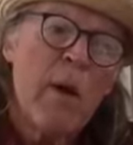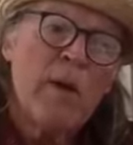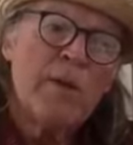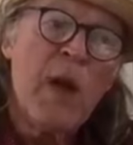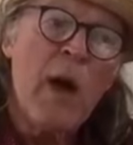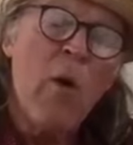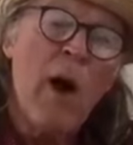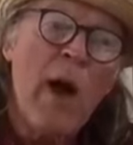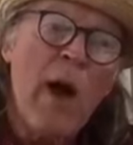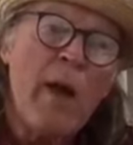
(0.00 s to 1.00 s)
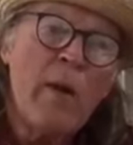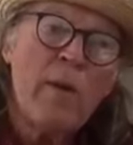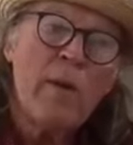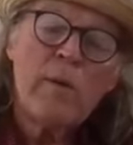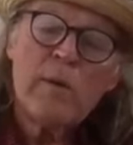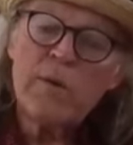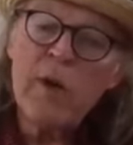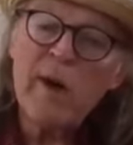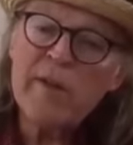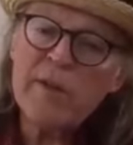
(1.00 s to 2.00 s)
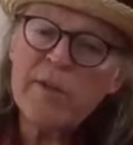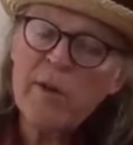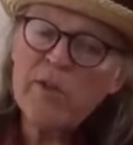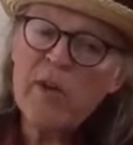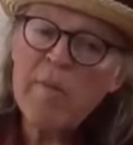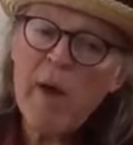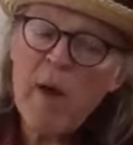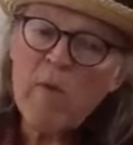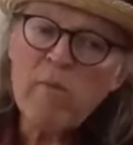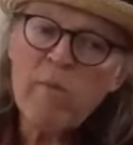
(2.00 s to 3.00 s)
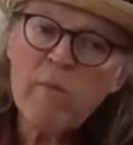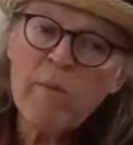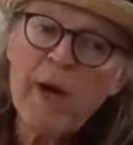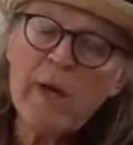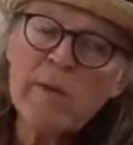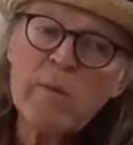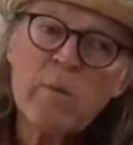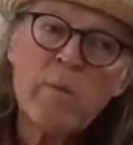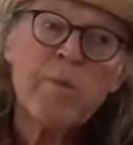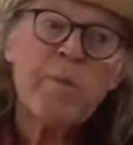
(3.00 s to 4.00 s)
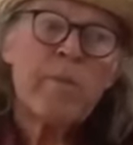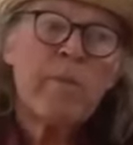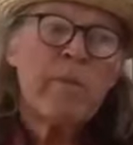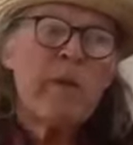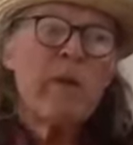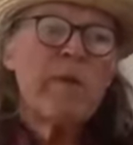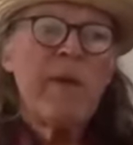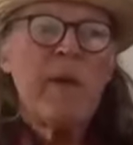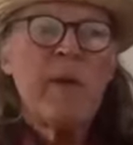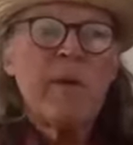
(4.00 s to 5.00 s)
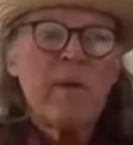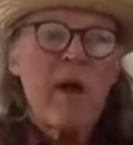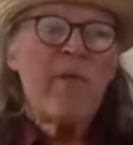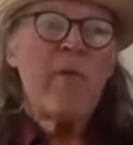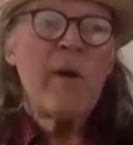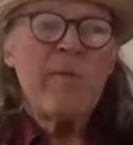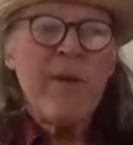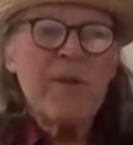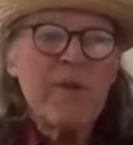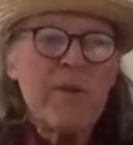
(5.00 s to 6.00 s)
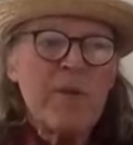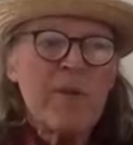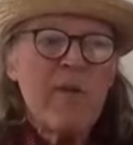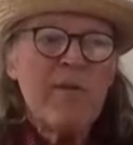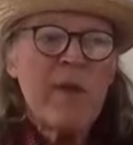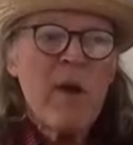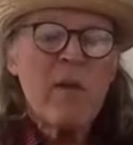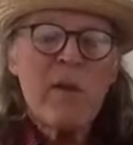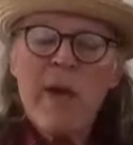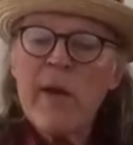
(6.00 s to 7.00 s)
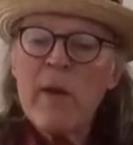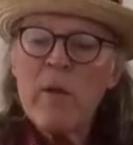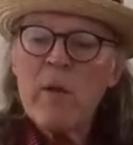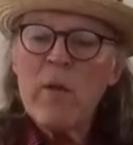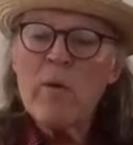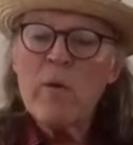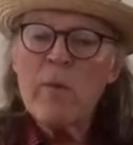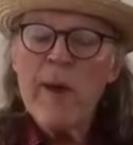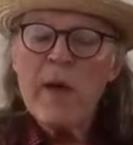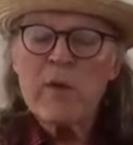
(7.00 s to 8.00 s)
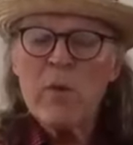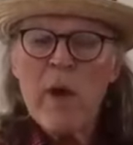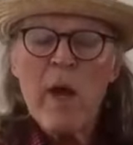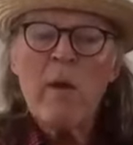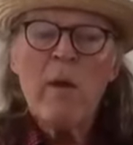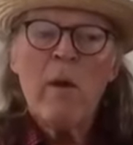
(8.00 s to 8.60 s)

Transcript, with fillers: So I started the search on my own. But the clairvoyant visions of the young lady who passed away